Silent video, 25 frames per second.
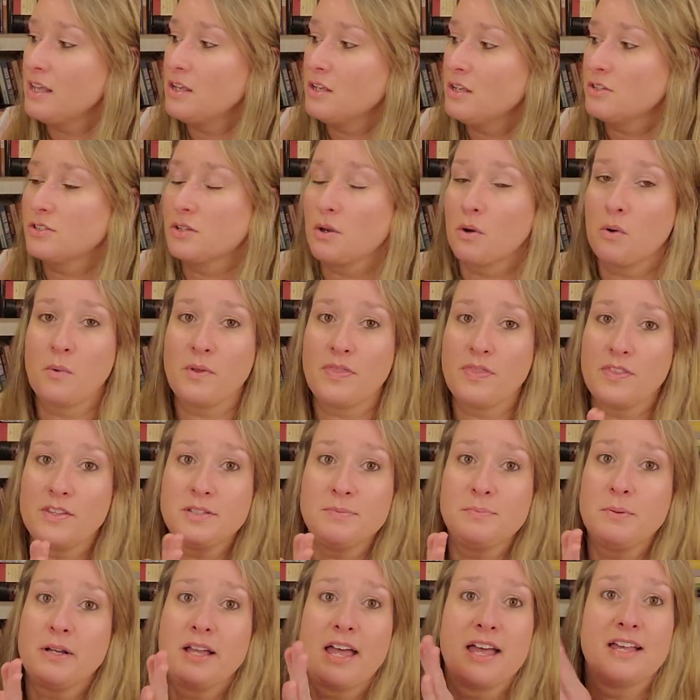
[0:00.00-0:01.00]
So what this
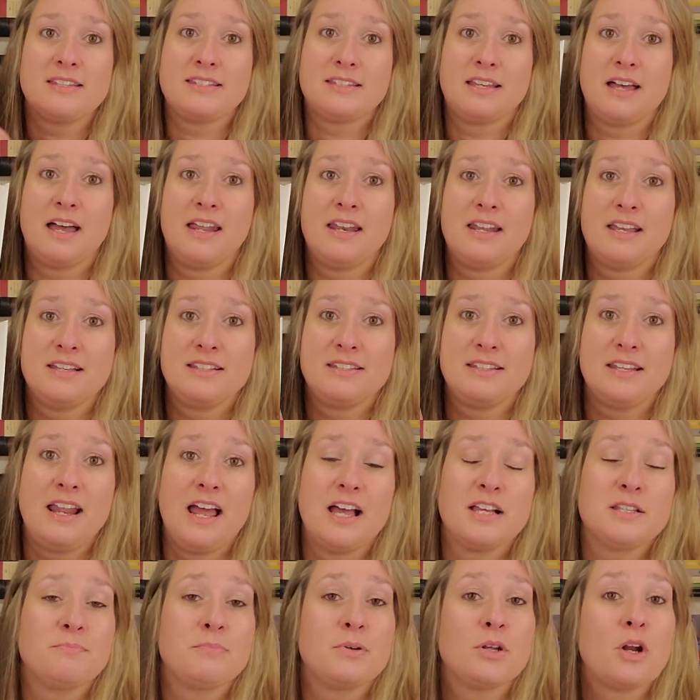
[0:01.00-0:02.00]
book has done is it
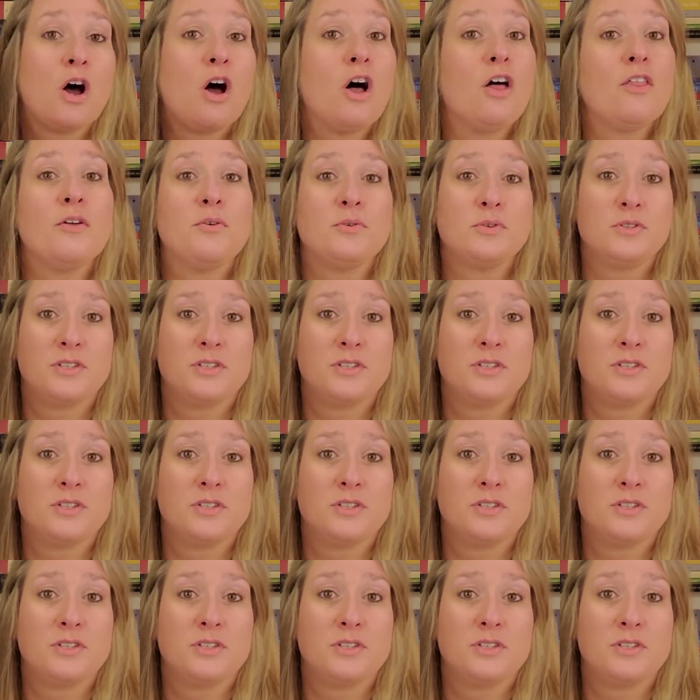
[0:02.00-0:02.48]
has put all those